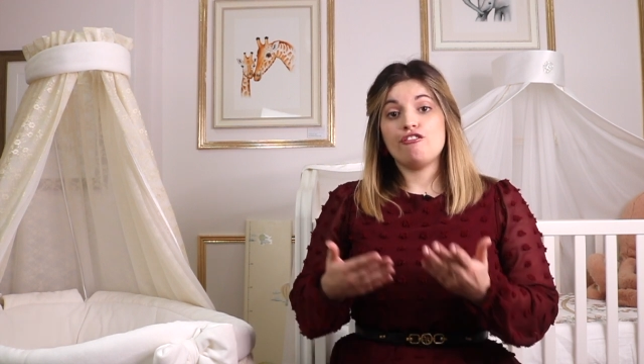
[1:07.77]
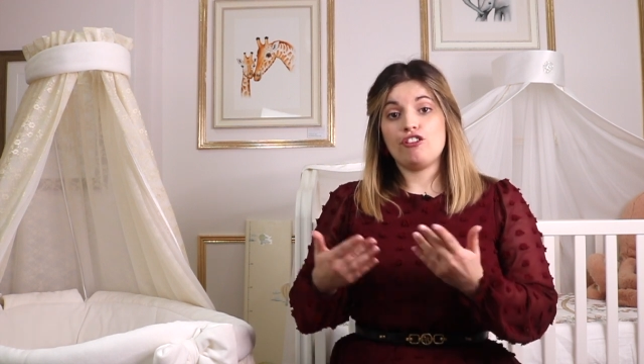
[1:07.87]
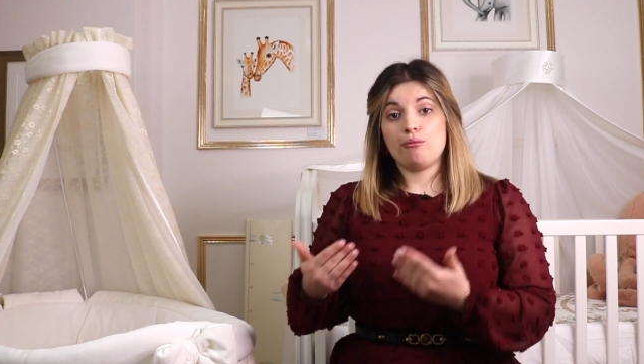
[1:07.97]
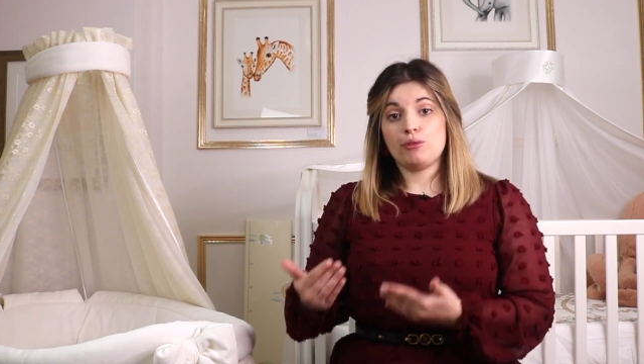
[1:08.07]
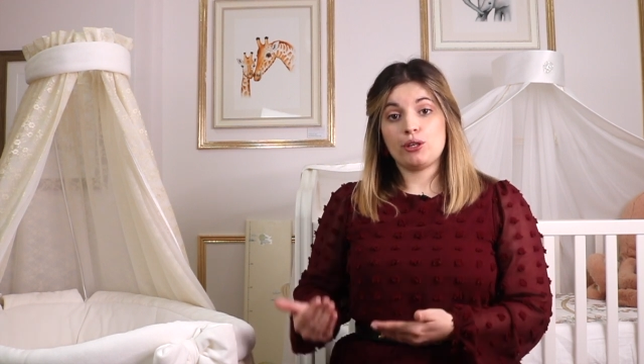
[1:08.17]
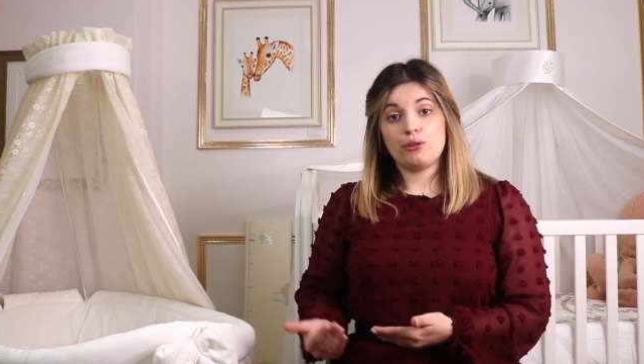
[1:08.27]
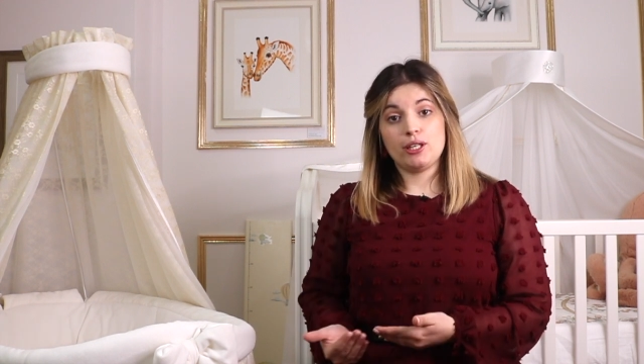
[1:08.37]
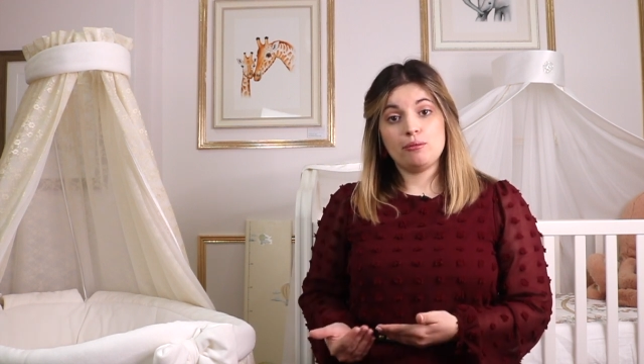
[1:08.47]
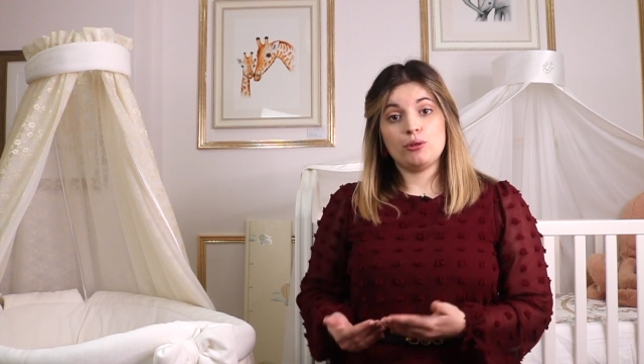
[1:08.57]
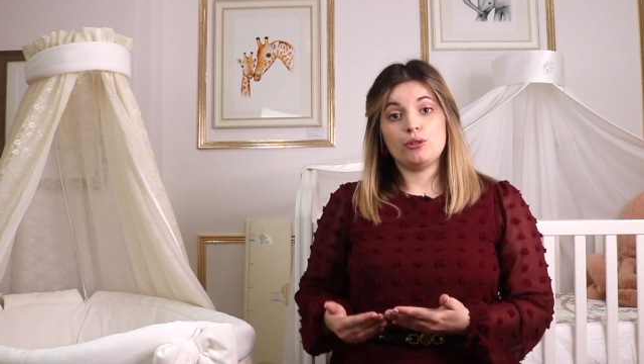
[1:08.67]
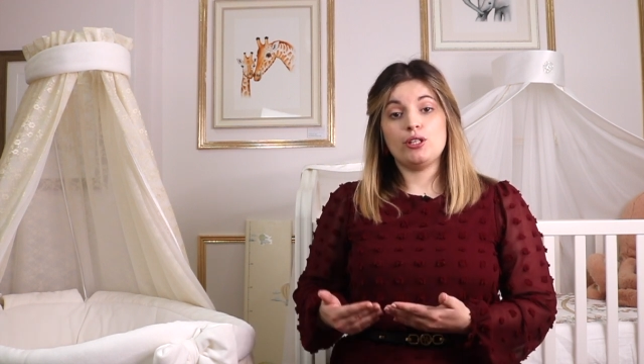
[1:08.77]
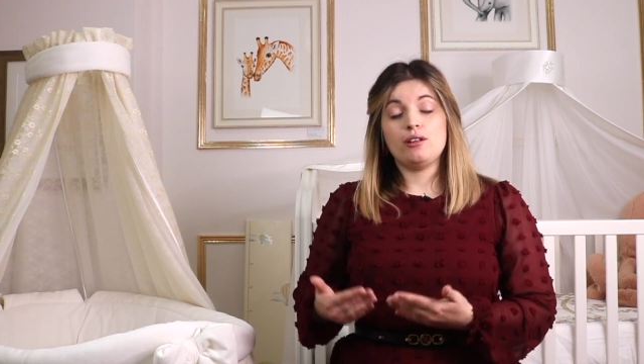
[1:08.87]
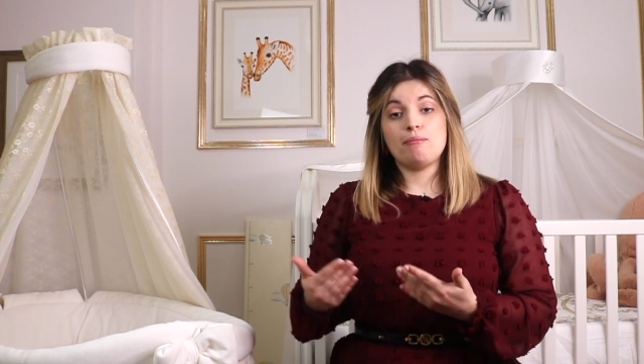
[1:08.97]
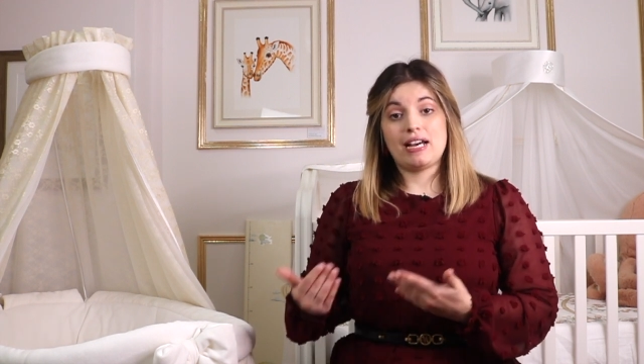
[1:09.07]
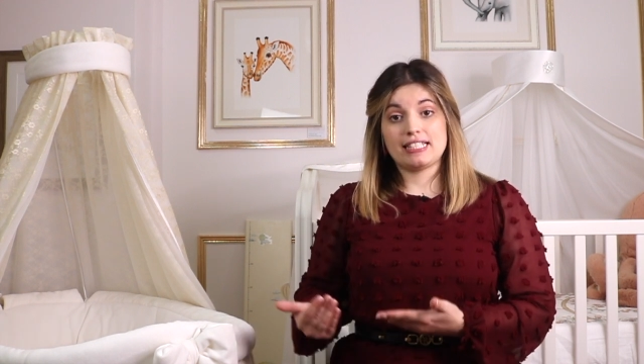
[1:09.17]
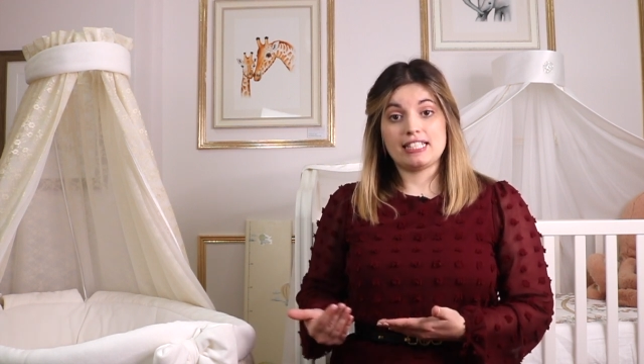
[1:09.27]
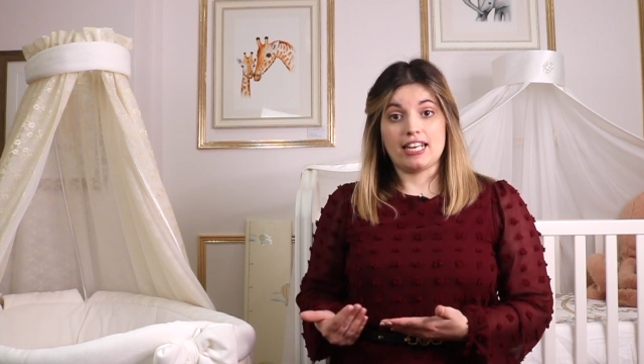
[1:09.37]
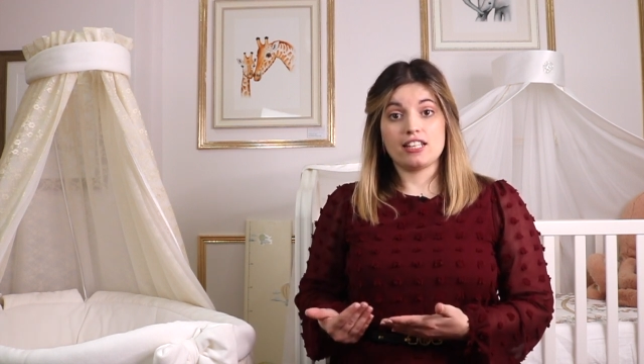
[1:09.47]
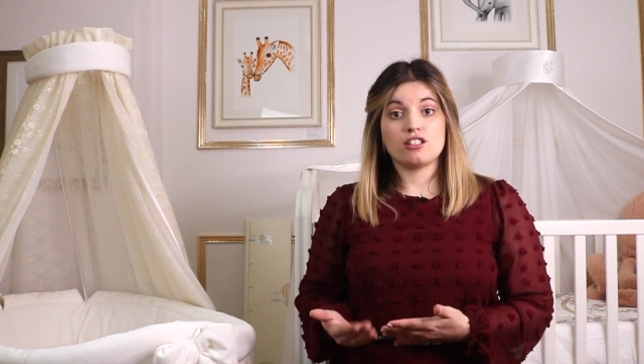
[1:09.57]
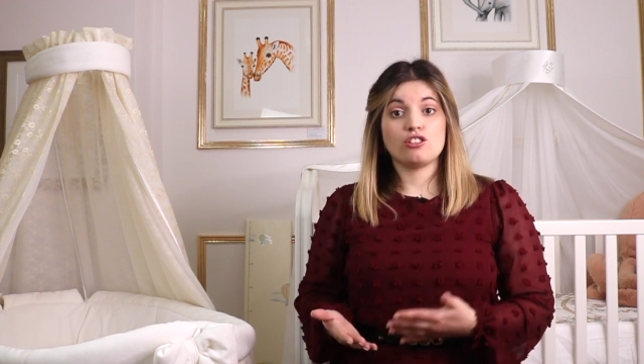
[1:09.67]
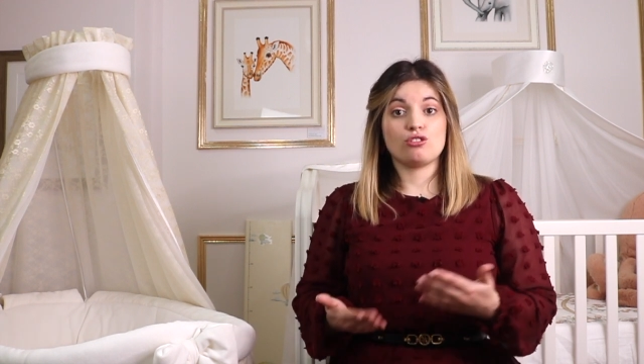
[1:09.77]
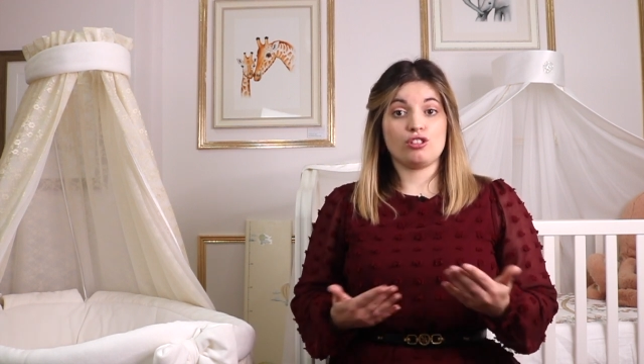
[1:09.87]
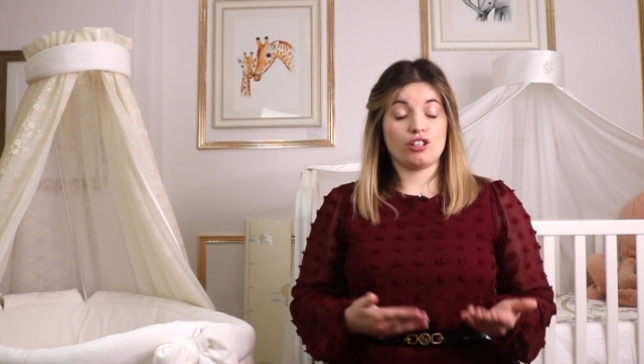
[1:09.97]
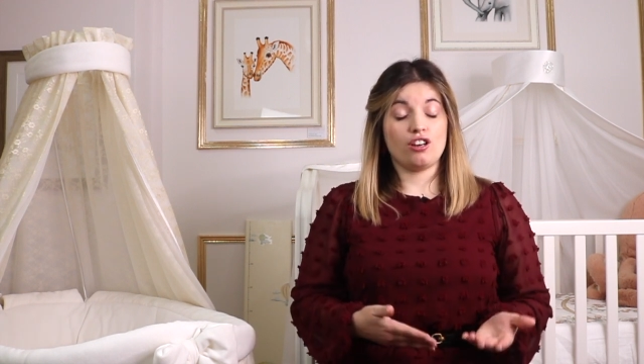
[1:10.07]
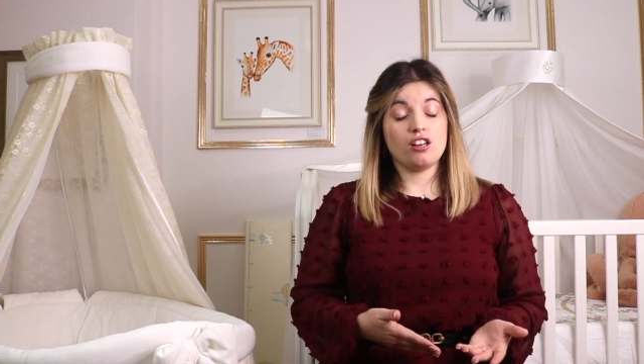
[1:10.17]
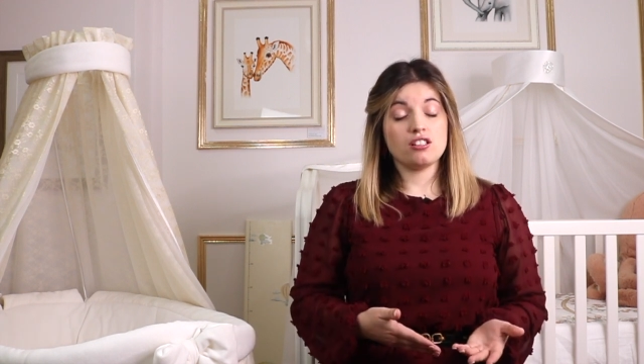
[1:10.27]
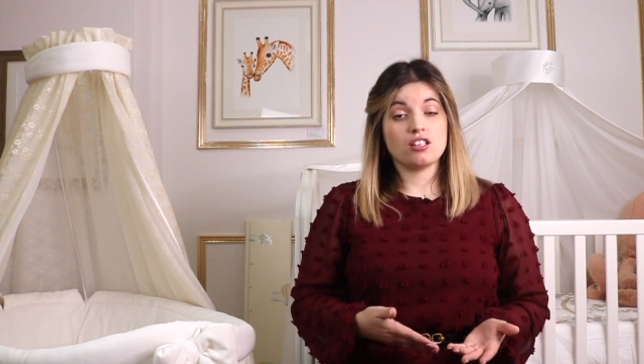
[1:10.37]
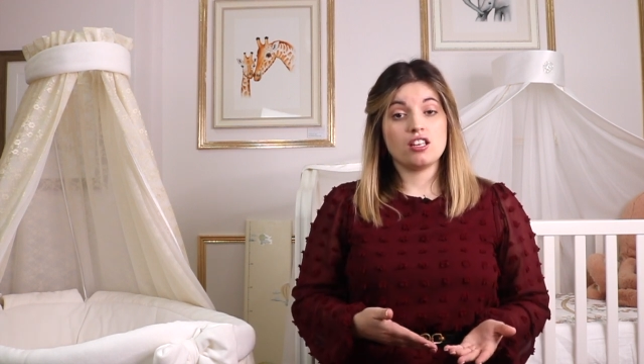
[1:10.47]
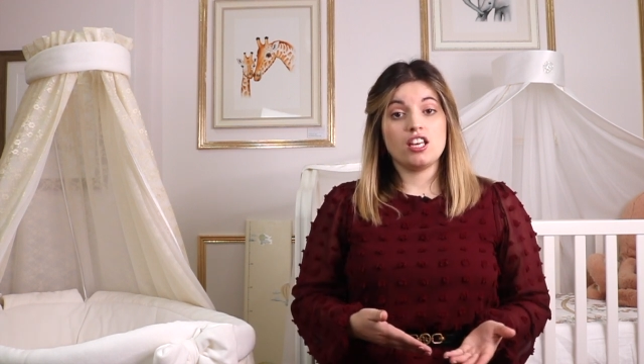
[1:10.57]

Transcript: from the crib or bassinet to the cot,